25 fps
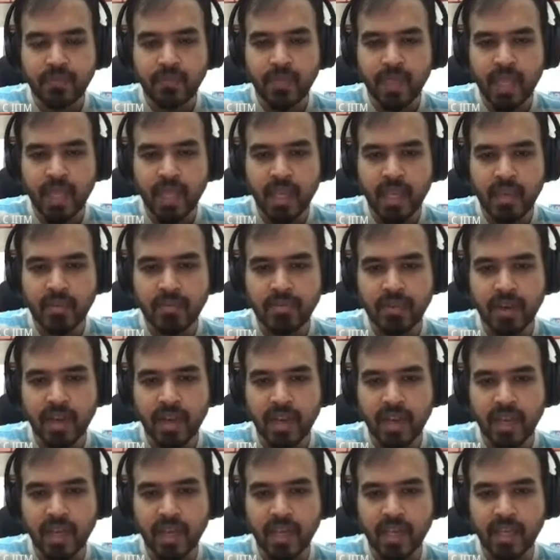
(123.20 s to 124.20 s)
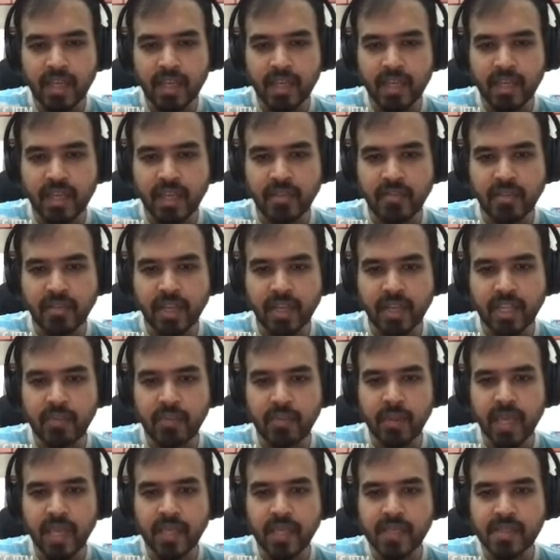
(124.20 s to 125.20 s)
if I
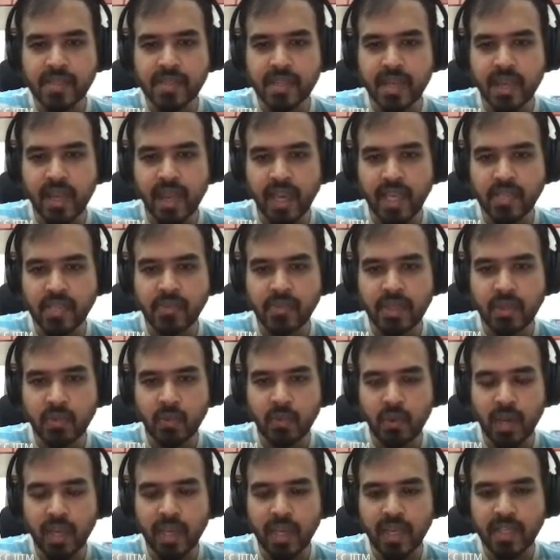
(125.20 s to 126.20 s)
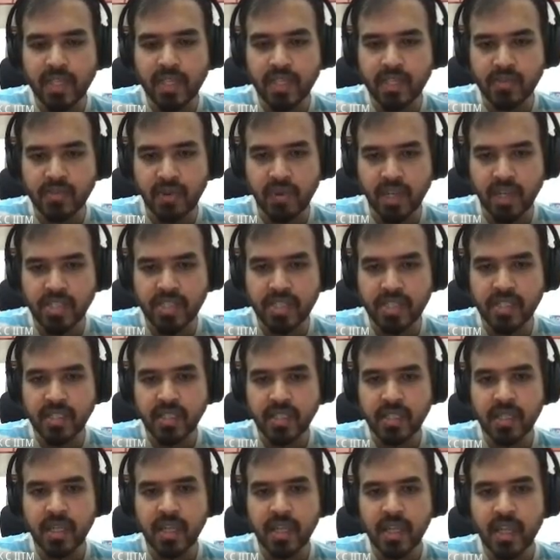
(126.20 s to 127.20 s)
replace x with y in this function,
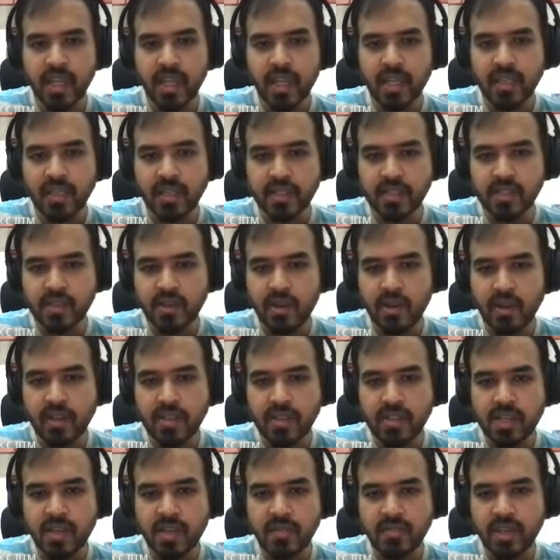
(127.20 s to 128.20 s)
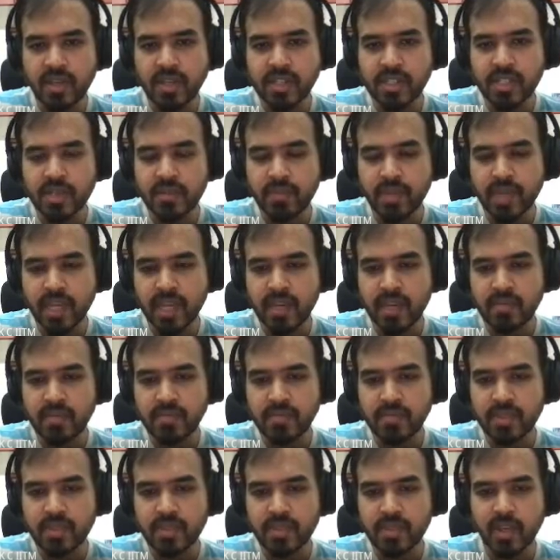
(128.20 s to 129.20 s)
this constant function becomes,
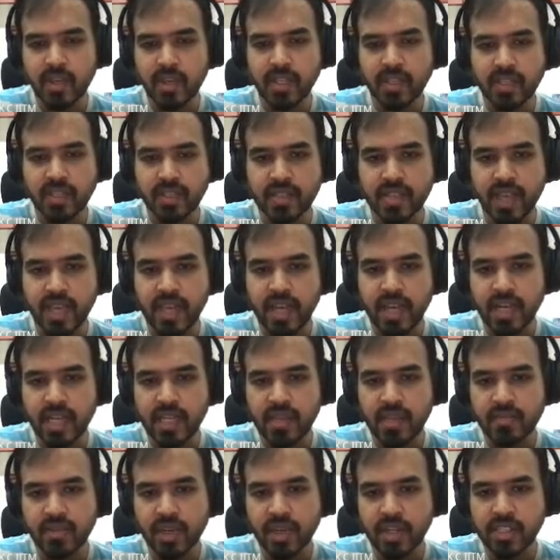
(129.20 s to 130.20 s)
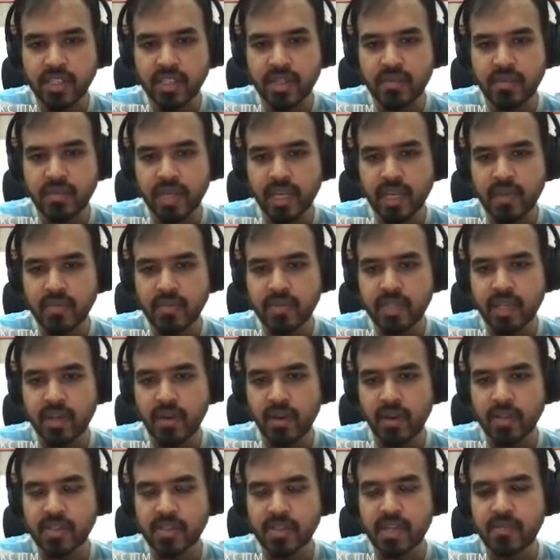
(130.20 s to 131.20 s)
sorry, this identity function becomes the
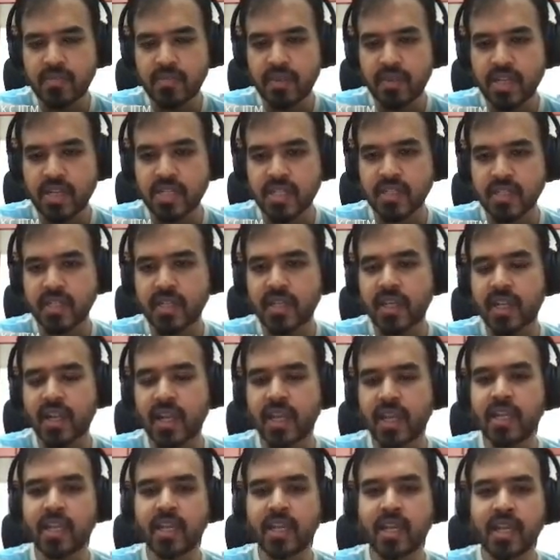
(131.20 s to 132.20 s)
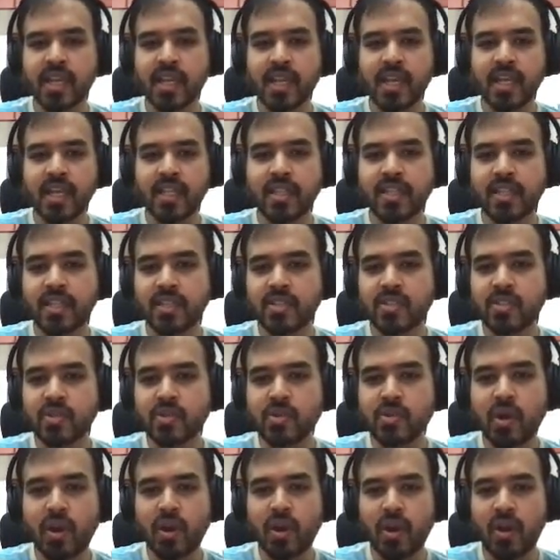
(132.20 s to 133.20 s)
constant function, right? These two
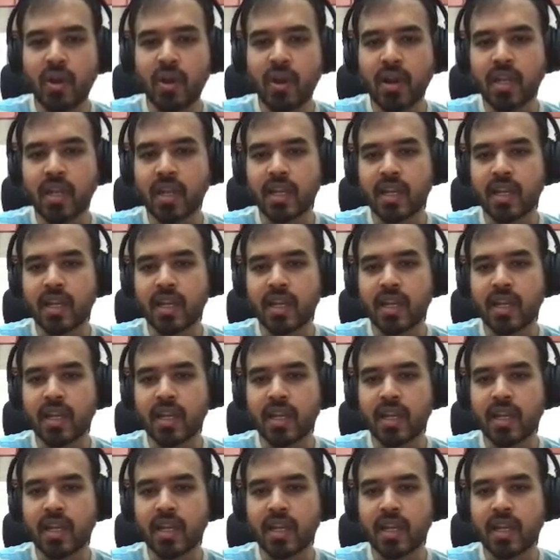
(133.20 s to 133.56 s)
are not